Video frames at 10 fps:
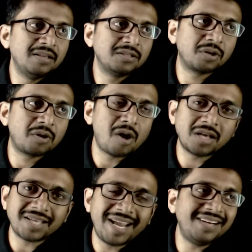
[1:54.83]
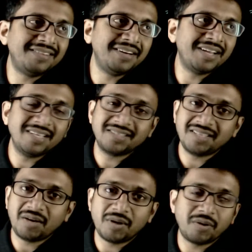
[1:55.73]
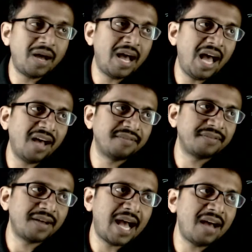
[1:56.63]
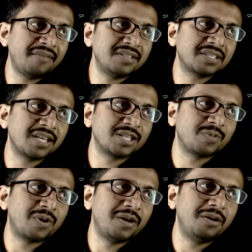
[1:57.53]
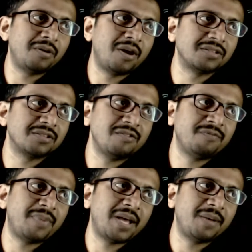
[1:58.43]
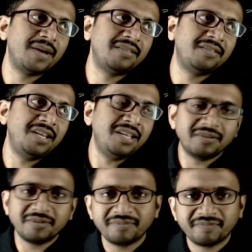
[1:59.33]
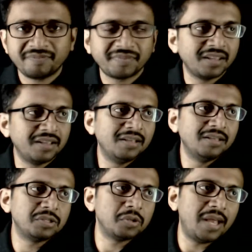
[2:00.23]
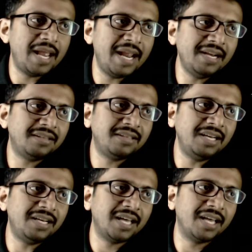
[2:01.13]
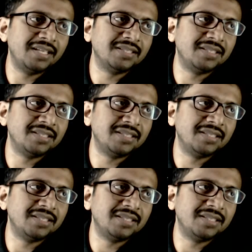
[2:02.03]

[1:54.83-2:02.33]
so cos 8 theta is equal to half. Half is correspond to cos of pi by 3. So 8 theta is